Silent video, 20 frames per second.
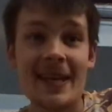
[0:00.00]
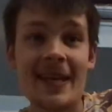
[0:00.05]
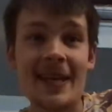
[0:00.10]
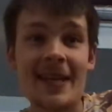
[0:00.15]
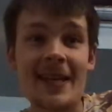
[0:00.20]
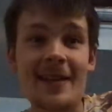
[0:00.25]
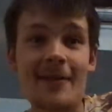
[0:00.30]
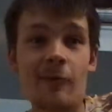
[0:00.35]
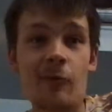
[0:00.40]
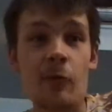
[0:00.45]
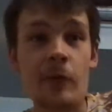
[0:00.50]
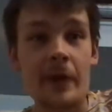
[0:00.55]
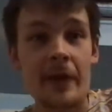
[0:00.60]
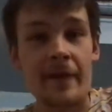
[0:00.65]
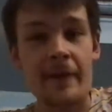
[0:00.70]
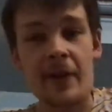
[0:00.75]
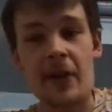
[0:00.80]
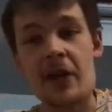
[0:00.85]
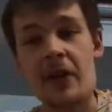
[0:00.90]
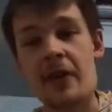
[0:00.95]
So
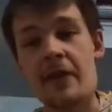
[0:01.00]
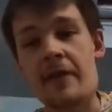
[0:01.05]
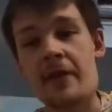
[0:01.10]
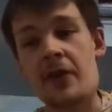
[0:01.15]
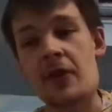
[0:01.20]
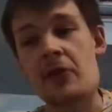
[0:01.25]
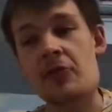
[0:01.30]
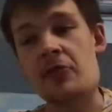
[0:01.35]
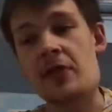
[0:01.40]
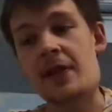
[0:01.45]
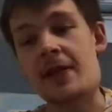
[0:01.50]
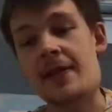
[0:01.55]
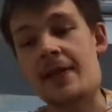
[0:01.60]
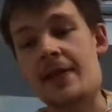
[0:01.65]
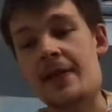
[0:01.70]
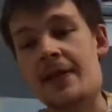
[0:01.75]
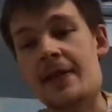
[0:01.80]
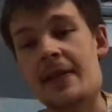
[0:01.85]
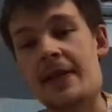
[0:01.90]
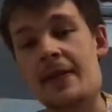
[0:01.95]
will be very, very
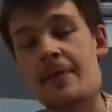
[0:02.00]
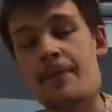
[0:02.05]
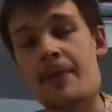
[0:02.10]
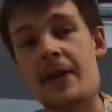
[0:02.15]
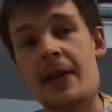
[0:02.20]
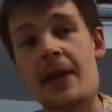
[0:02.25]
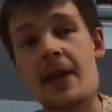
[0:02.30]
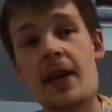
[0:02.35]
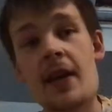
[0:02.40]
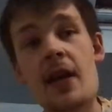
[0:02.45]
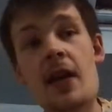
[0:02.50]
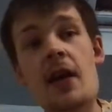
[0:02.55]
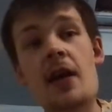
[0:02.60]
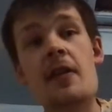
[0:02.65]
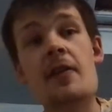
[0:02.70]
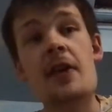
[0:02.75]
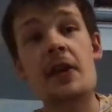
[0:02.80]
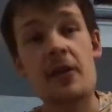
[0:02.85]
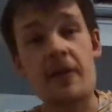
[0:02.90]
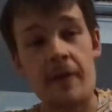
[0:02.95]
interesting indeed.
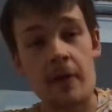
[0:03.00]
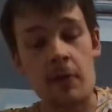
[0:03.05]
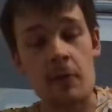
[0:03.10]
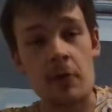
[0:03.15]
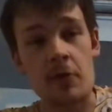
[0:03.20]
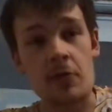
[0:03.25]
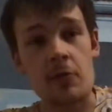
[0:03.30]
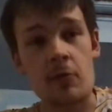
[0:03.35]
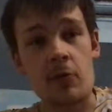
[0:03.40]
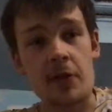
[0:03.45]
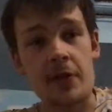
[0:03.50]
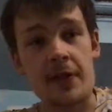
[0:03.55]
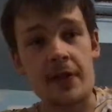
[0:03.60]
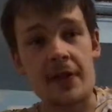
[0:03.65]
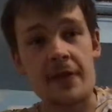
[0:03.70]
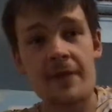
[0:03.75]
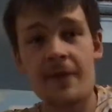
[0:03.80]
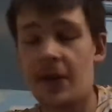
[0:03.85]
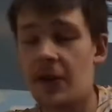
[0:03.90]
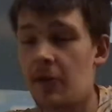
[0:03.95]
But thank you very
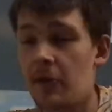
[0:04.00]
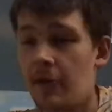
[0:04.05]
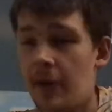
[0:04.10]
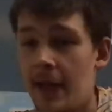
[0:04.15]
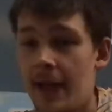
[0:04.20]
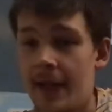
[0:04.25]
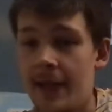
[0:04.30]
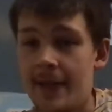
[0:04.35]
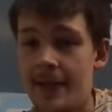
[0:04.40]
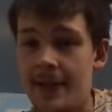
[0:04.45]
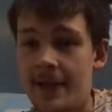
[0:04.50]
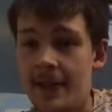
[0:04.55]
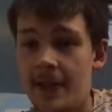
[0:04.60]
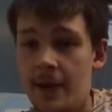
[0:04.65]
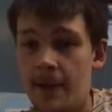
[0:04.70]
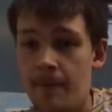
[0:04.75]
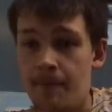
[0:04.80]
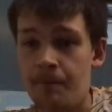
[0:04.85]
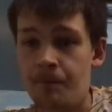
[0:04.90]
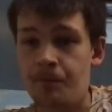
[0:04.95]
much for watching this video,
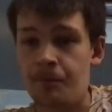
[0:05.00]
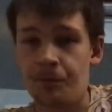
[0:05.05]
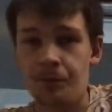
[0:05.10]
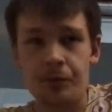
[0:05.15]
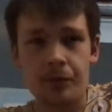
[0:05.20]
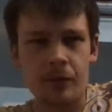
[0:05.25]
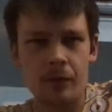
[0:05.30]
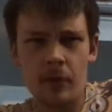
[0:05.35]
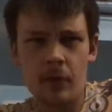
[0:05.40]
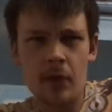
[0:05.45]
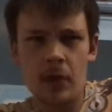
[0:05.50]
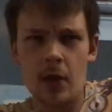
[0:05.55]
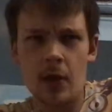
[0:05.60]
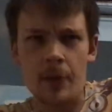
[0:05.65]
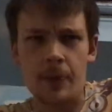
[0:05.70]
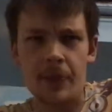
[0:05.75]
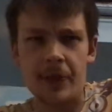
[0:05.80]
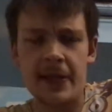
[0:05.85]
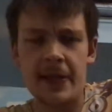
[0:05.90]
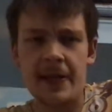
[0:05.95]
and
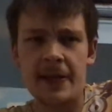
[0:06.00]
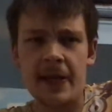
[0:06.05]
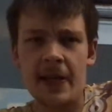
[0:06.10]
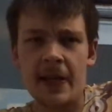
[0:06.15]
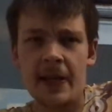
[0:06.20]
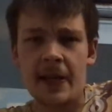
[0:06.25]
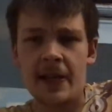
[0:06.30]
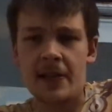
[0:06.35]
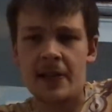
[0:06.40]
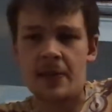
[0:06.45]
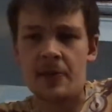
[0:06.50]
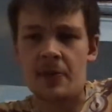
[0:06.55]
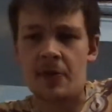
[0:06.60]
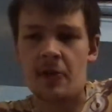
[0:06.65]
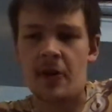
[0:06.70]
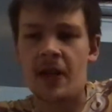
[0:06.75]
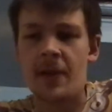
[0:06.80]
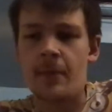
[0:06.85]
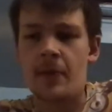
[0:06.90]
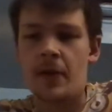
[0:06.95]
please hit
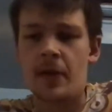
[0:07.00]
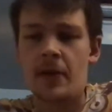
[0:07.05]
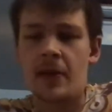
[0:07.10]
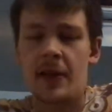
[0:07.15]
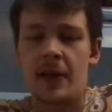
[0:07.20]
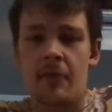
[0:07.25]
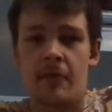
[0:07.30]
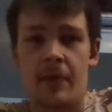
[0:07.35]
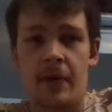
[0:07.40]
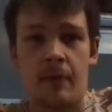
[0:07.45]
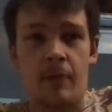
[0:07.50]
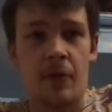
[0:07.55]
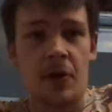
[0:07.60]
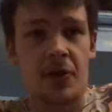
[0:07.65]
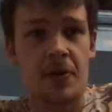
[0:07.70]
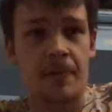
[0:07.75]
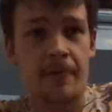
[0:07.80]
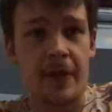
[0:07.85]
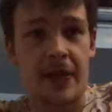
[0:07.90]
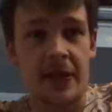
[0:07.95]
that subscribe button.
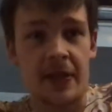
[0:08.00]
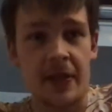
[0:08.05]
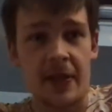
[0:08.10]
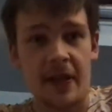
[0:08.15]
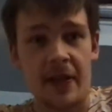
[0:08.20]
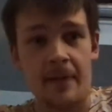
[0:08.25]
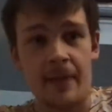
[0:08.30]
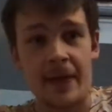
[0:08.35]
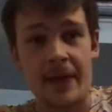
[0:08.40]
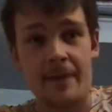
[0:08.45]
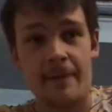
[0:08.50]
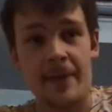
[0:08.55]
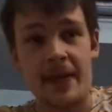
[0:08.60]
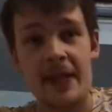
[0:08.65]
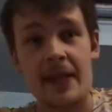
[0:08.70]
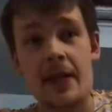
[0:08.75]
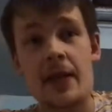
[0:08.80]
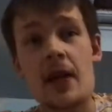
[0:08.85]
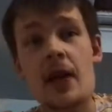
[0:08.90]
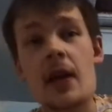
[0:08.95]
That would be much
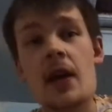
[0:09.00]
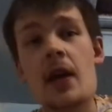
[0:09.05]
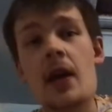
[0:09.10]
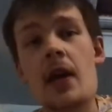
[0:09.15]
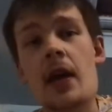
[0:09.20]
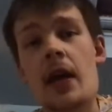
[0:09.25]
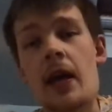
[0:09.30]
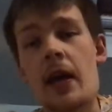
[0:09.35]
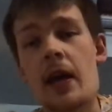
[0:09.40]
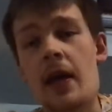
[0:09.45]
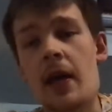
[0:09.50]
appreciated by me.